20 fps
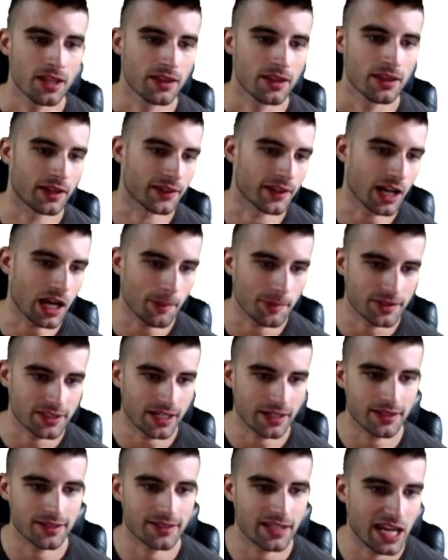And on the opposite
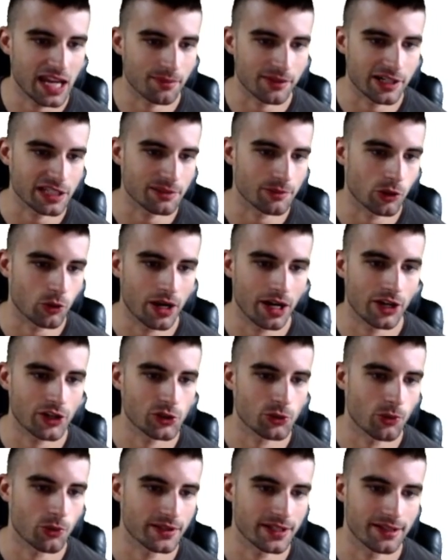side of this game, Reese McGuire,
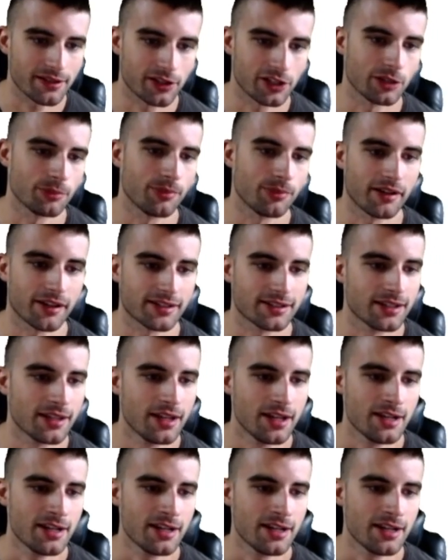$2,800.